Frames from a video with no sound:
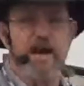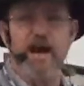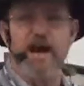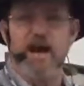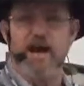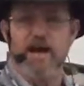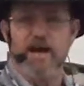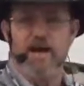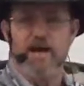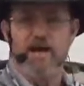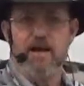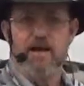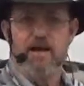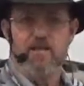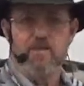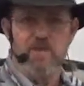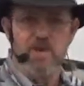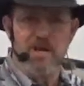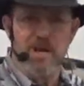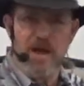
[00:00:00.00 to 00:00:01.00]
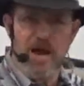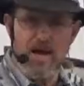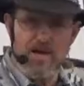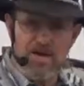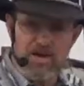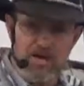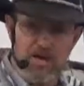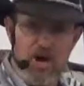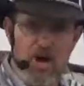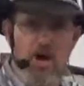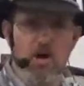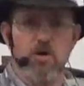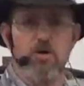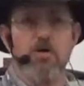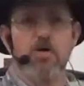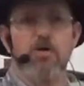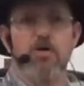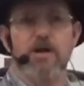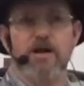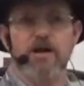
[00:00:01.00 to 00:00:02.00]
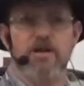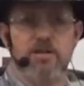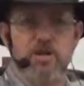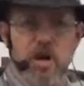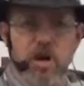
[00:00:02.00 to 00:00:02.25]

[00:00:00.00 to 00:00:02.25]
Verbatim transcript: die. We got younger and